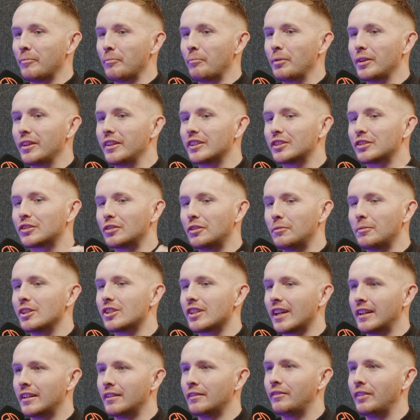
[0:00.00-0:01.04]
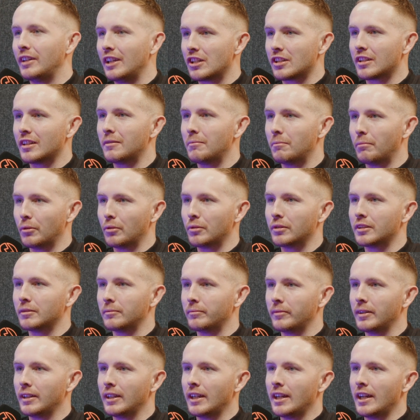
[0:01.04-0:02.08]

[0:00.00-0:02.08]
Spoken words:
But there's so much innovation and boredom.